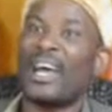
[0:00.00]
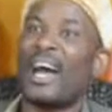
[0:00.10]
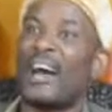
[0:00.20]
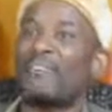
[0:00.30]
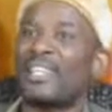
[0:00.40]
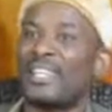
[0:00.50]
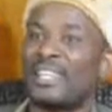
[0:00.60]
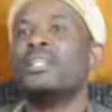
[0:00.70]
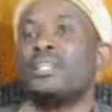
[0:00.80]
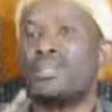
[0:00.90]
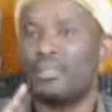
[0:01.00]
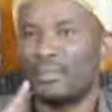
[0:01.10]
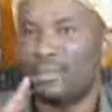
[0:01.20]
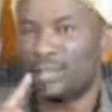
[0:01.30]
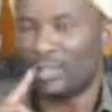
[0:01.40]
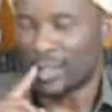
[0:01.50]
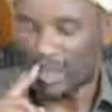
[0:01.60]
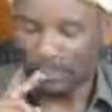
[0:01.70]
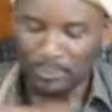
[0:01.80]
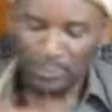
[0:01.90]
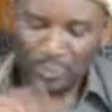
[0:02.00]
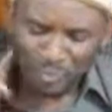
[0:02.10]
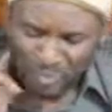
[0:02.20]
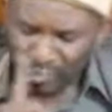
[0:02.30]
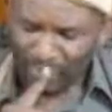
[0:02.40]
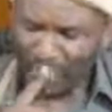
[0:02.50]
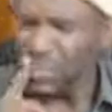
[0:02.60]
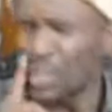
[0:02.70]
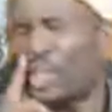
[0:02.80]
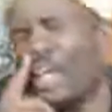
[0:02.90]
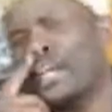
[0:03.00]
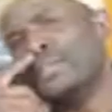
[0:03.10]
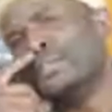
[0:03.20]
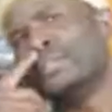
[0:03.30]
After that, okay. So now